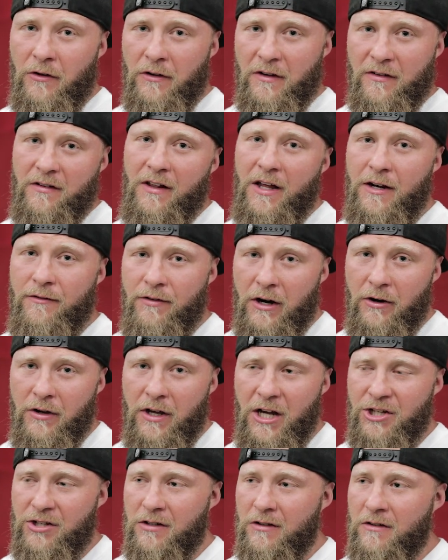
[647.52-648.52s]
on the sled
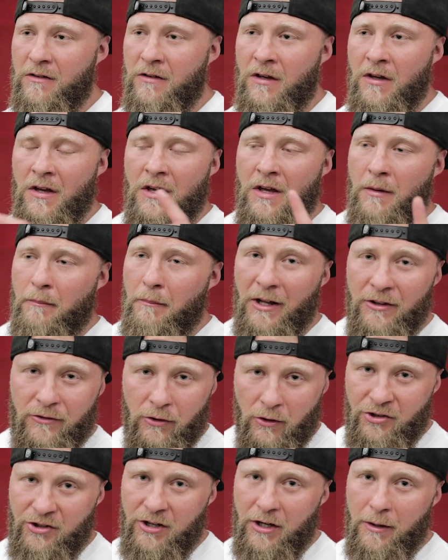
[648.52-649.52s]
variations,
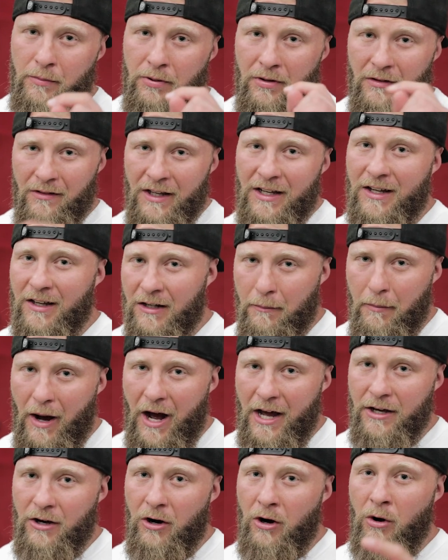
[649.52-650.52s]
mentorship, link in the
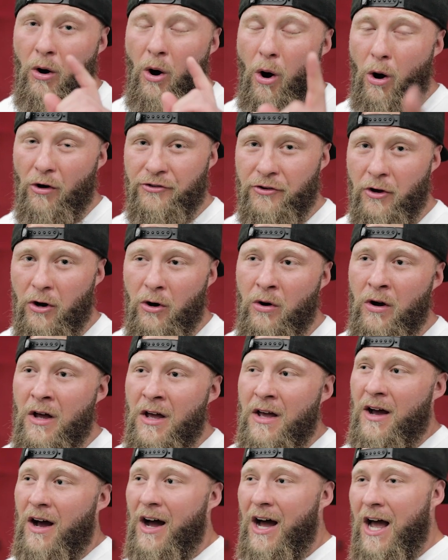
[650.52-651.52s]
bio. Also,
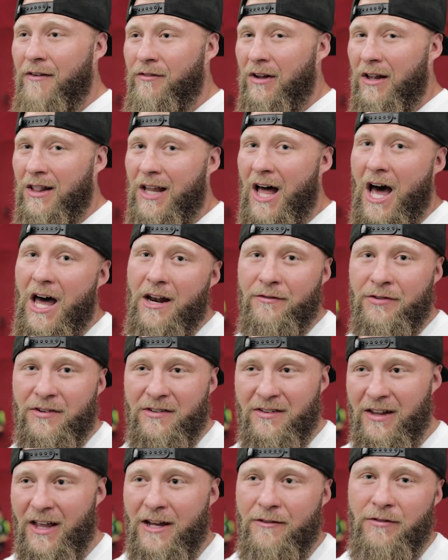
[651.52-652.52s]
I have a lot of
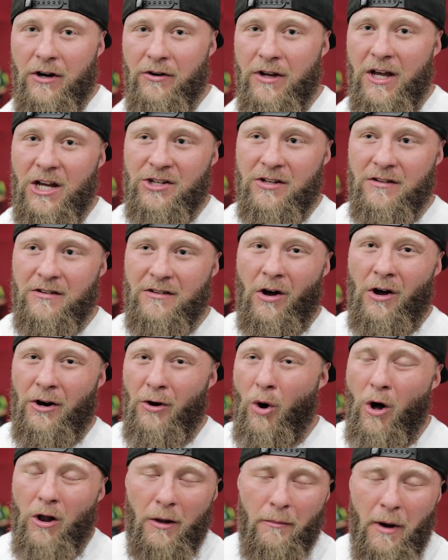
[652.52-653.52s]
sled variations on
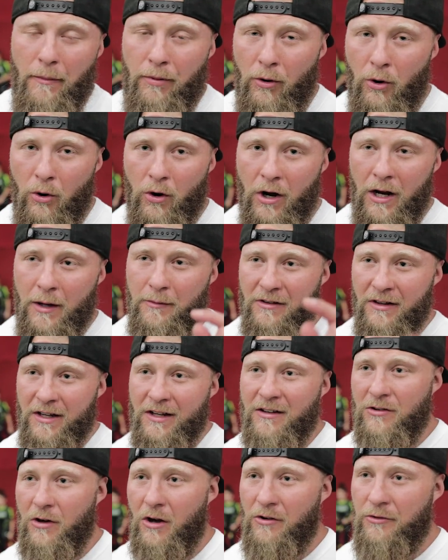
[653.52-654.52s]
all of my programs.
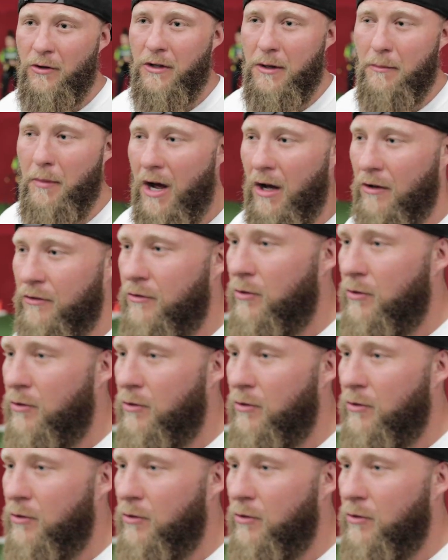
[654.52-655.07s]
Link is also in the bio